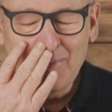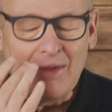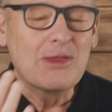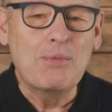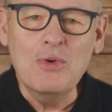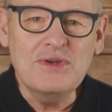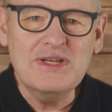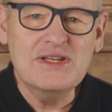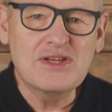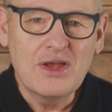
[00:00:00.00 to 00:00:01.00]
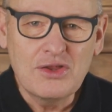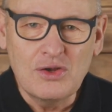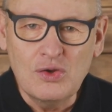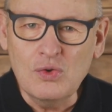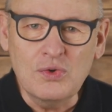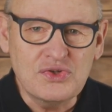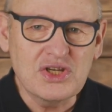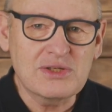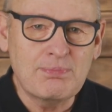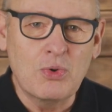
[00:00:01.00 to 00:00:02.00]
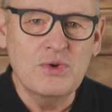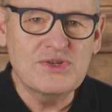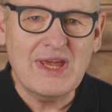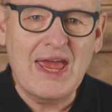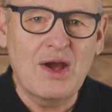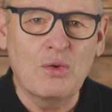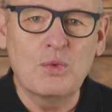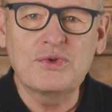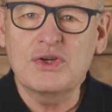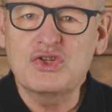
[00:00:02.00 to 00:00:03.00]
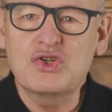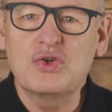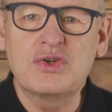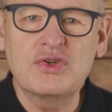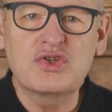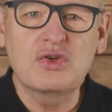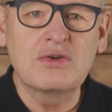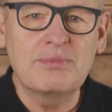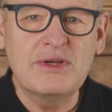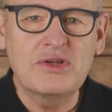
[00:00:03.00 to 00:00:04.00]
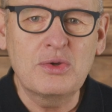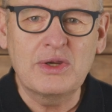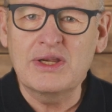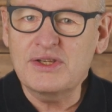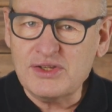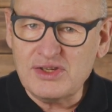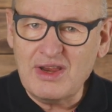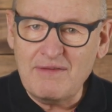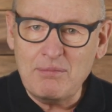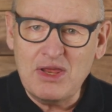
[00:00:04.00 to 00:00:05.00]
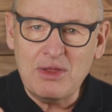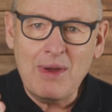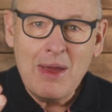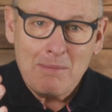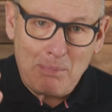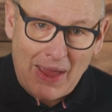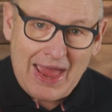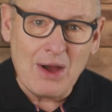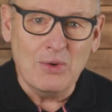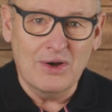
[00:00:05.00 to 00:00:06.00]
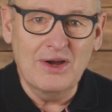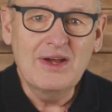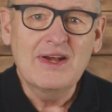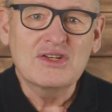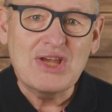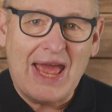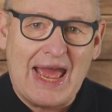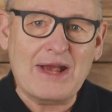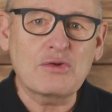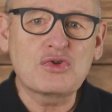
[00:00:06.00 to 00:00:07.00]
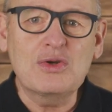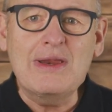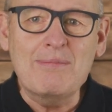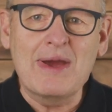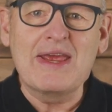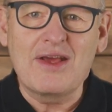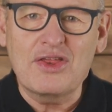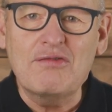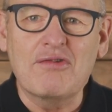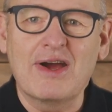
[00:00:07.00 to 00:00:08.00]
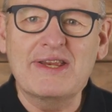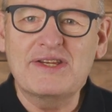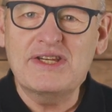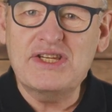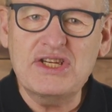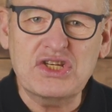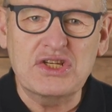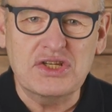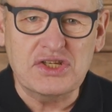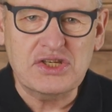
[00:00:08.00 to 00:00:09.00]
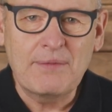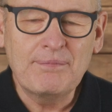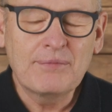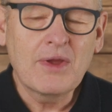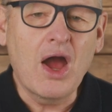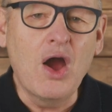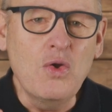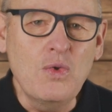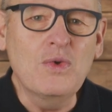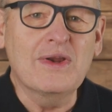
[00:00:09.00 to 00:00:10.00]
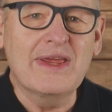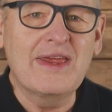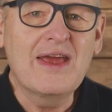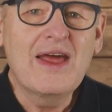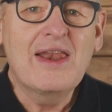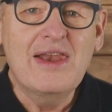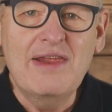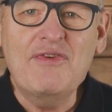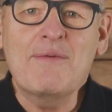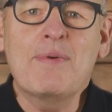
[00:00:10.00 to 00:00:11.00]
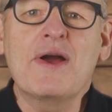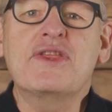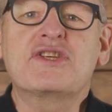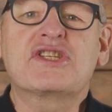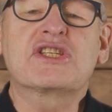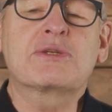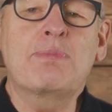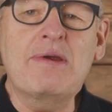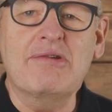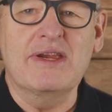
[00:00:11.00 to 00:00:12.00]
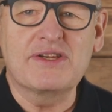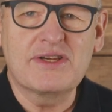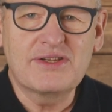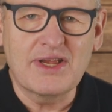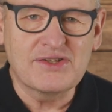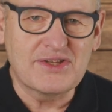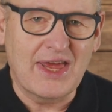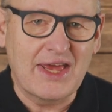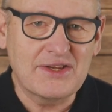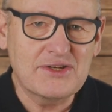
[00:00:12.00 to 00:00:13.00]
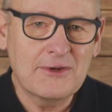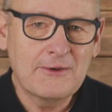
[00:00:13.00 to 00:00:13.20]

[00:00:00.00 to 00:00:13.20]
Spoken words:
The point is, the law just points out what I should and shouldn't be doing. It doesn't give me the power to actually make the right decisions. Only living by the Spirit does that.